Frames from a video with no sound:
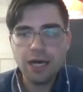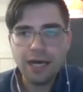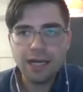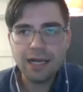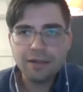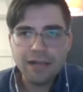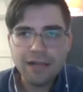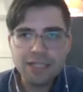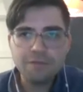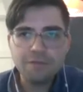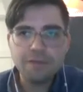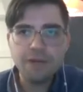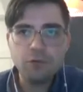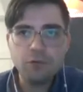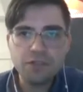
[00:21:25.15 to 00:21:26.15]
I
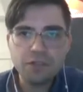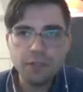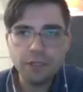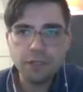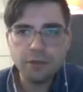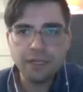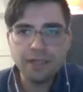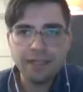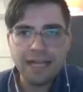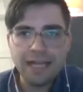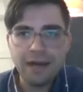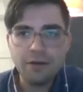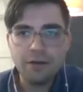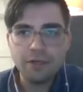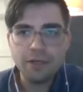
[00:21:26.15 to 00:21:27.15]
classify what's clearly
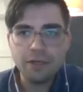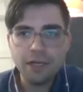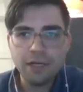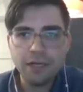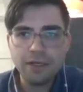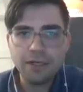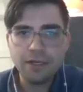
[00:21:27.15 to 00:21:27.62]
allowed uh,